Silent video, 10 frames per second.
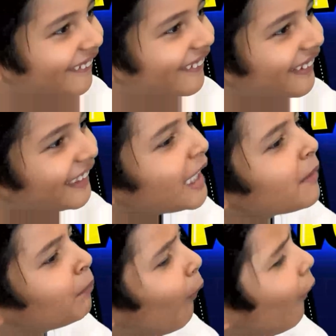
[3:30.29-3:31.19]
In the
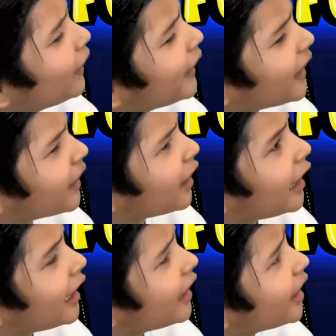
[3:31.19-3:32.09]
board, and
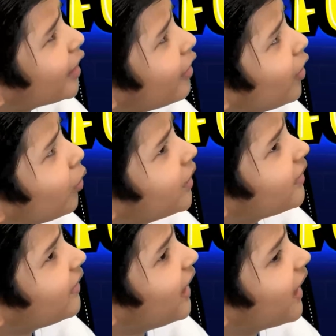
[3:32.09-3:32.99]
it will only
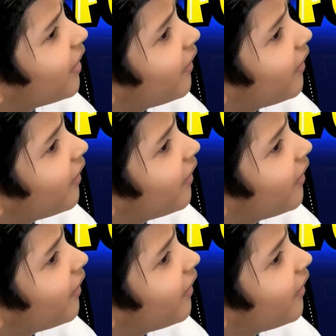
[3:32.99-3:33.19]
stick.